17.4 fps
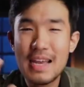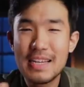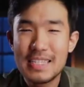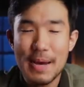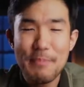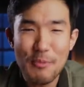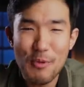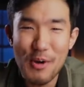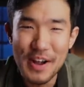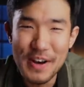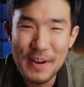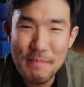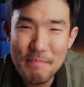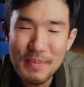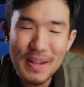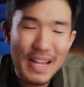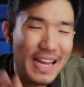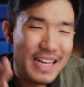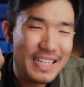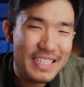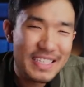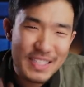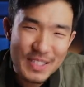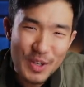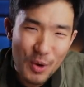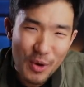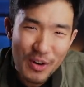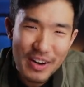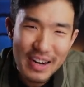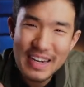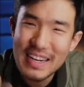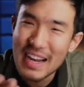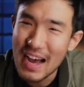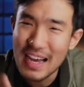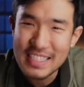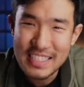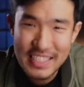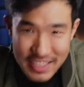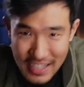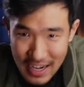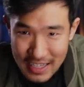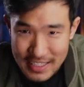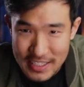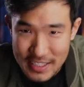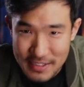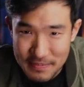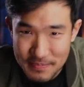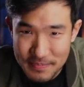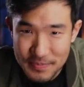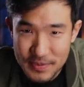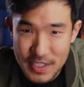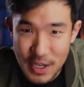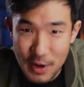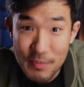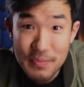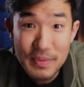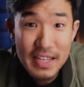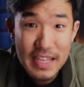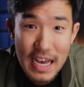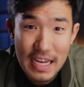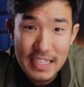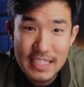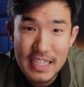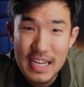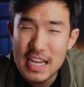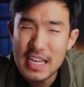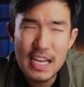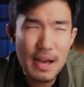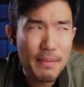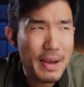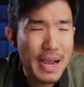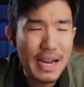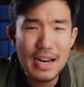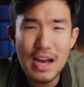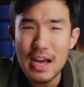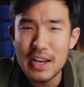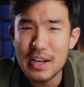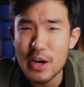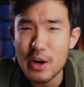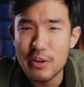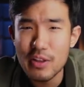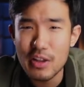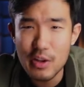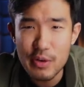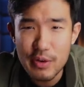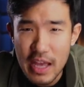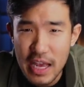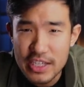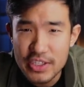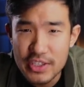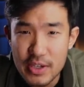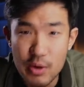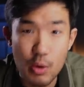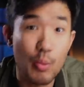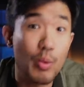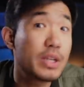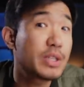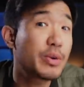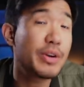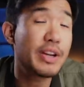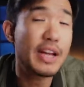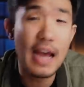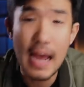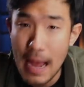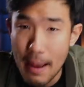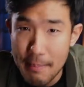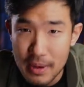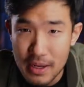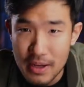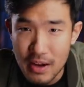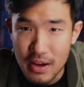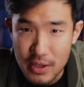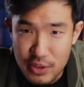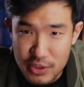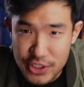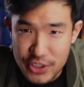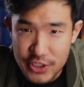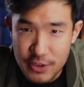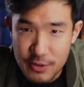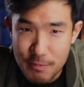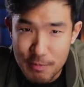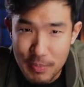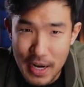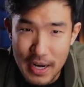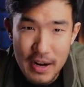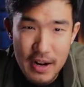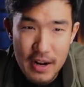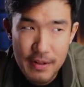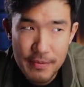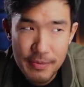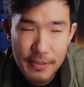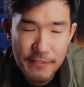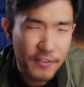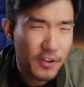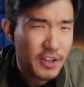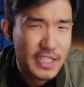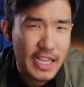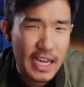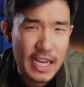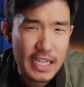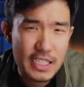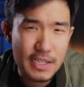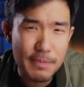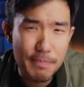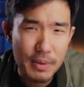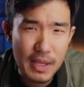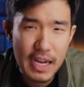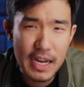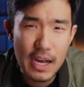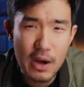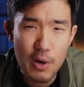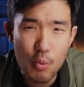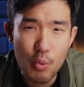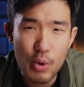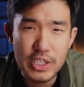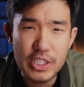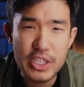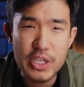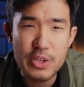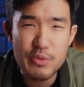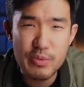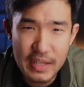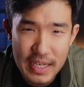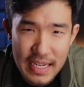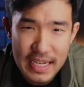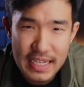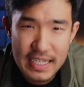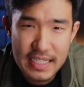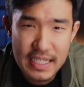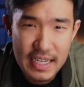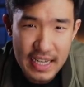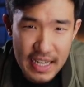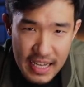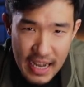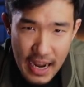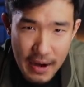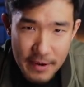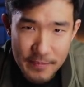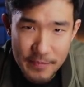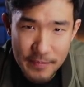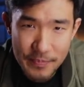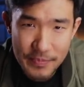Tip one, plan story, not shots. So yes, you may not know the location or what's going to happen on your shoot, but the first key is to plan out what do you need to get.